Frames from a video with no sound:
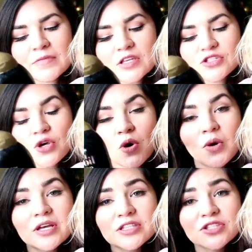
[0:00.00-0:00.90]

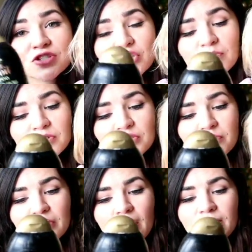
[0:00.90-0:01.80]
So it's super
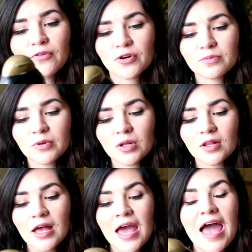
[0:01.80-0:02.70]

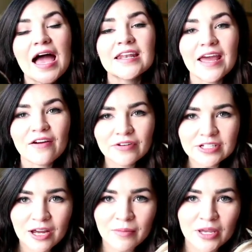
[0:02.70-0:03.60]
affordable, and every
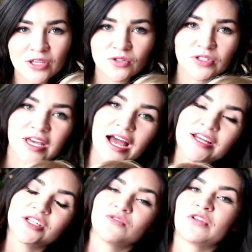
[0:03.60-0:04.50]
time I use it, I
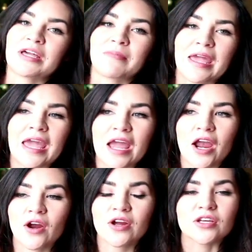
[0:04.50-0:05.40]
just feel like my
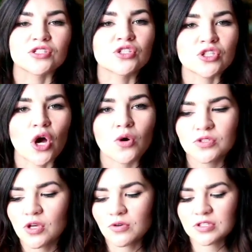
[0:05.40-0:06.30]
hair is so
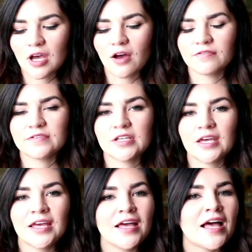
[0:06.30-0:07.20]
soft.
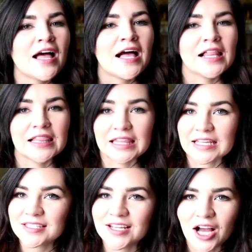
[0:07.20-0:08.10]

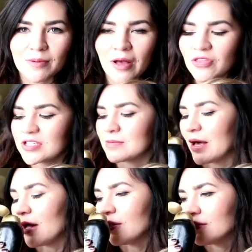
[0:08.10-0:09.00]
Let's talk about the
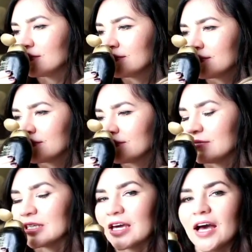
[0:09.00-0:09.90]
smell,
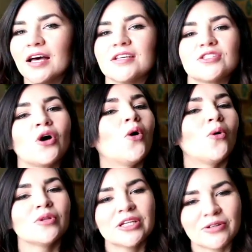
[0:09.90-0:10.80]
because
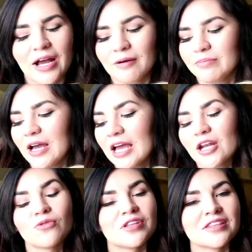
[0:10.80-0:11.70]
holy crap, I
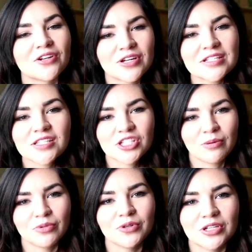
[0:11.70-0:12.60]
don't think there is a
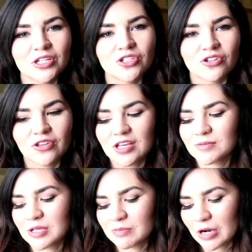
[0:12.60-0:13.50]
shampoo and conditioner that
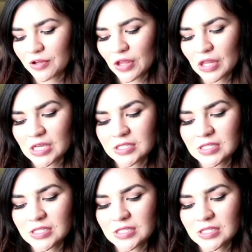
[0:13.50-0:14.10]
smells better than this.